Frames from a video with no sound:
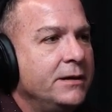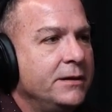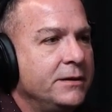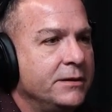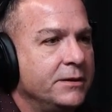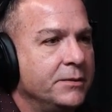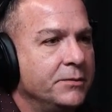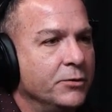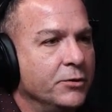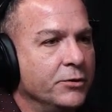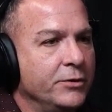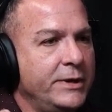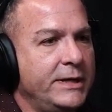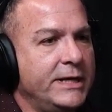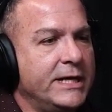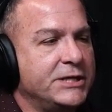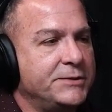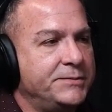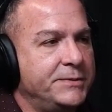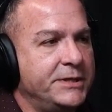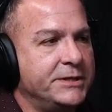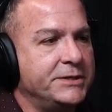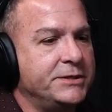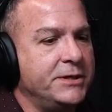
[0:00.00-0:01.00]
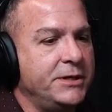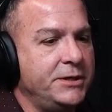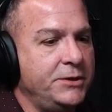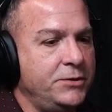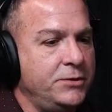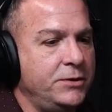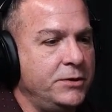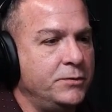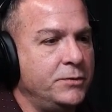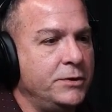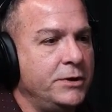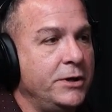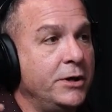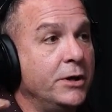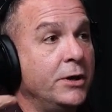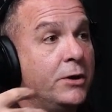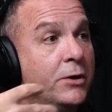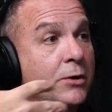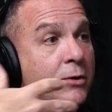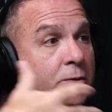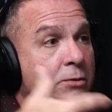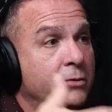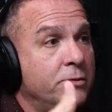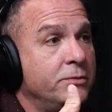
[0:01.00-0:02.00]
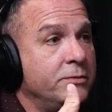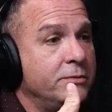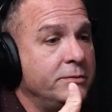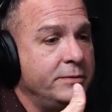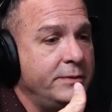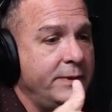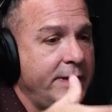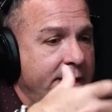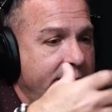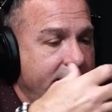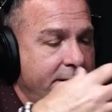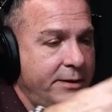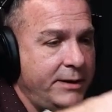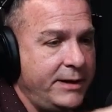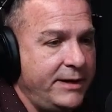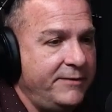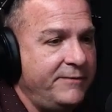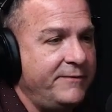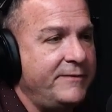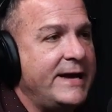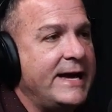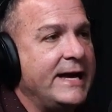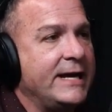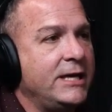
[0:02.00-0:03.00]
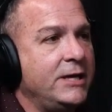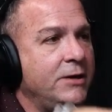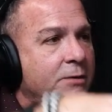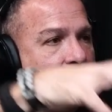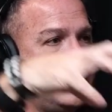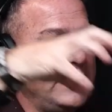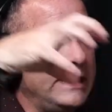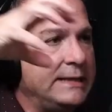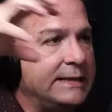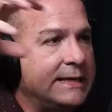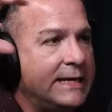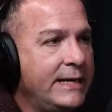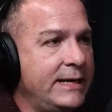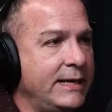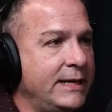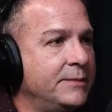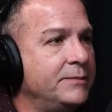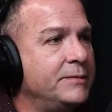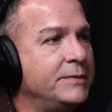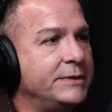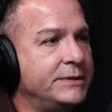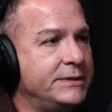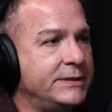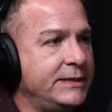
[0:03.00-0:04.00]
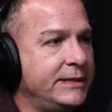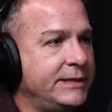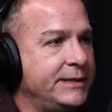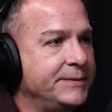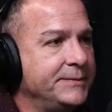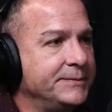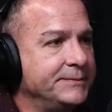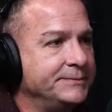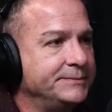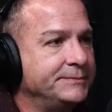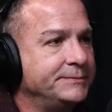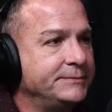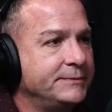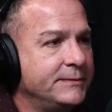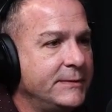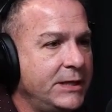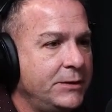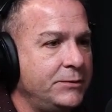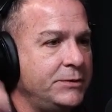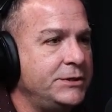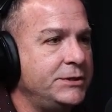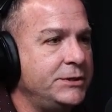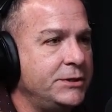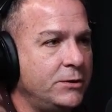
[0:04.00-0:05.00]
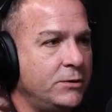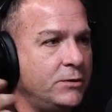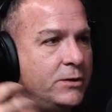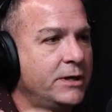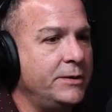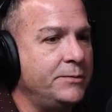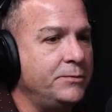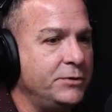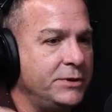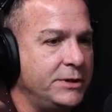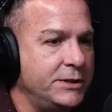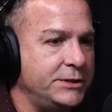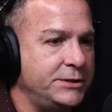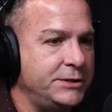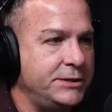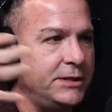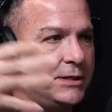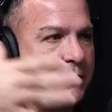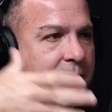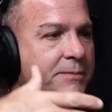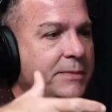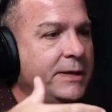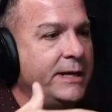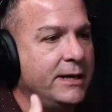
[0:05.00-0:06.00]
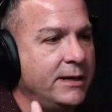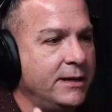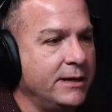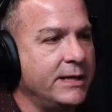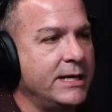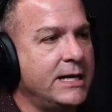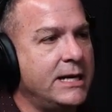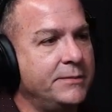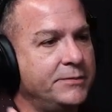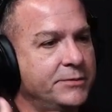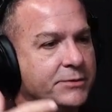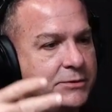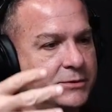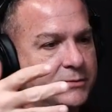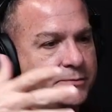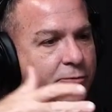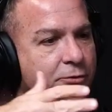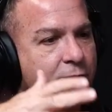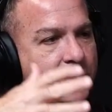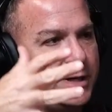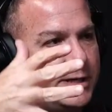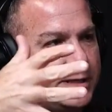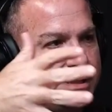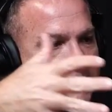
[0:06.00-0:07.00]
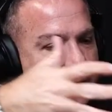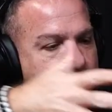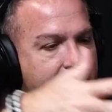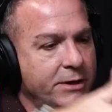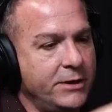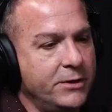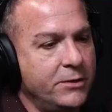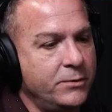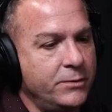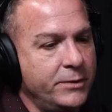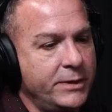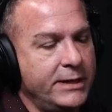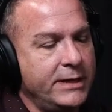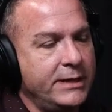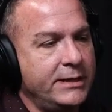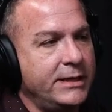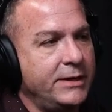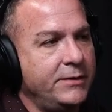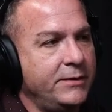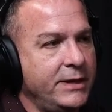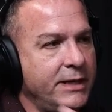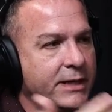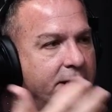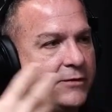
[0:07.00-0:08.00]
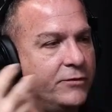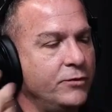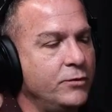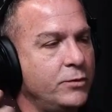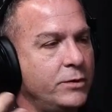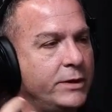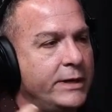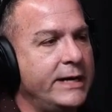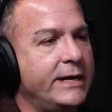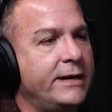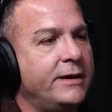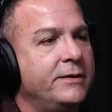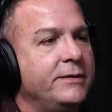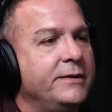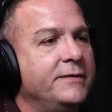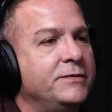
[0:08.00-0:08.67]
The Marine Expeditionary Unit would go and evacuate that embassy. They would show up with a ship, helicopters, Marines, they would go in, they would get everyone out.